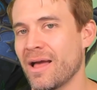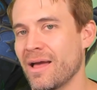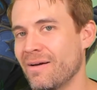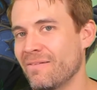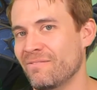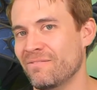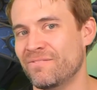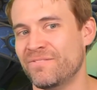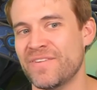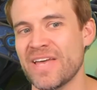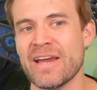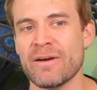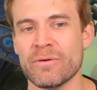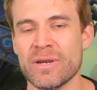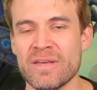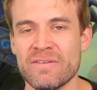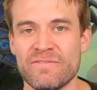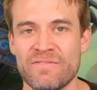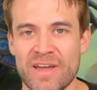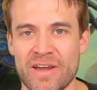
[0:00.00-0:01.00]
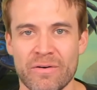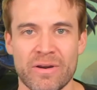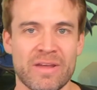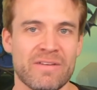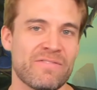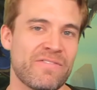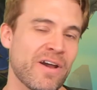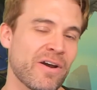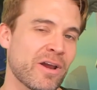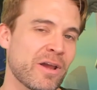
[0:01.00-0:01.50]
very, very,
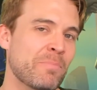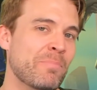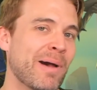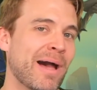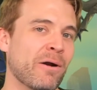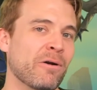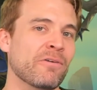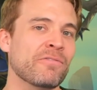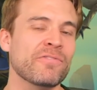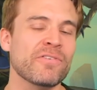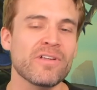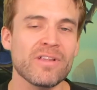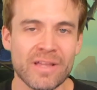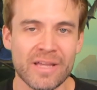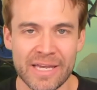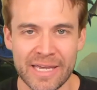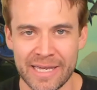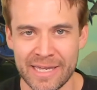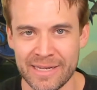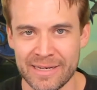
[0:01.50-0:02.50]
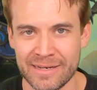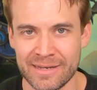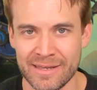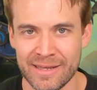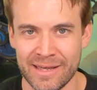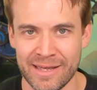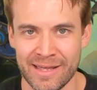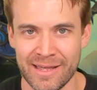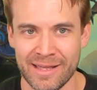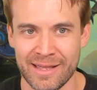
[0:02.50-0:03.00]
very powerful in
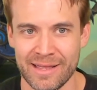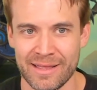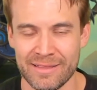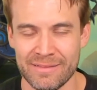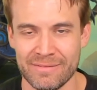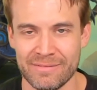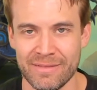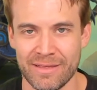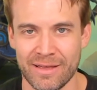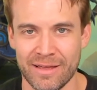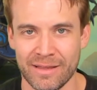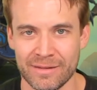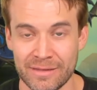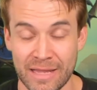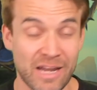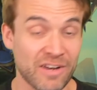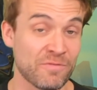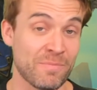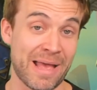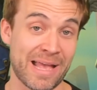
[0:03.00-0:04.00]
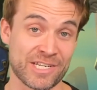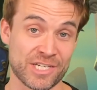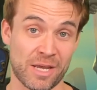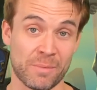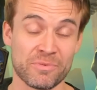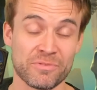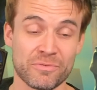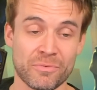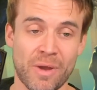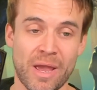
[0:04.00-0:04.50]
a lot of
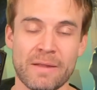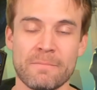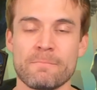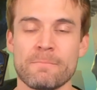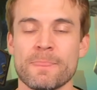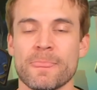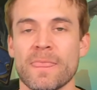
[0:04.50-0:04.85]
matchups, right?